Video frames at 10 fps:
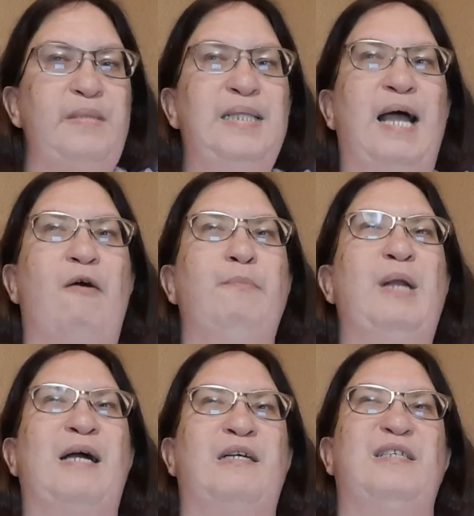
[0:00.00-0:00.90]
Now, I'm
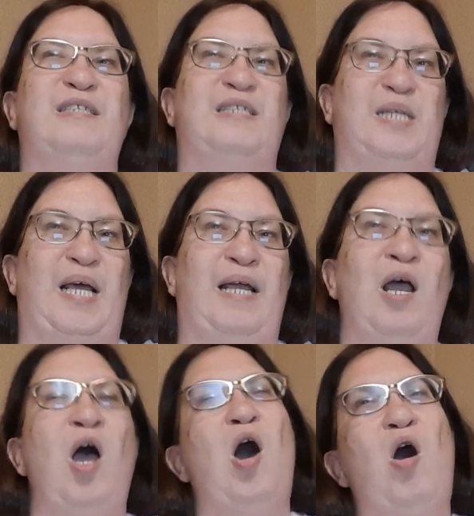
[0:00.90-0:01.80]
not going to say,
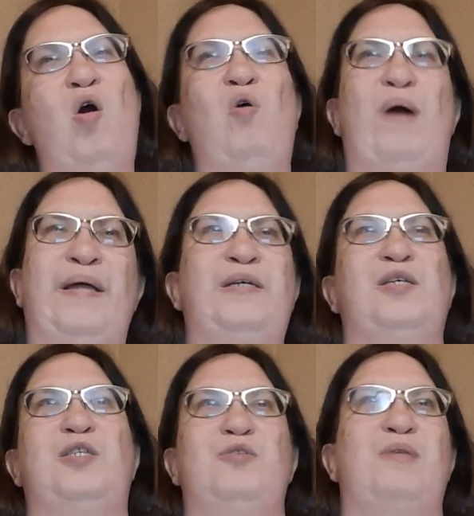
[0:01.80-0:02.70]
oh, I
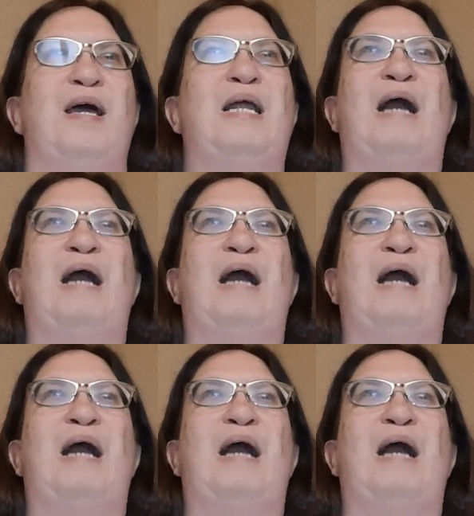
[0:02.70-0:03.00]
could do that.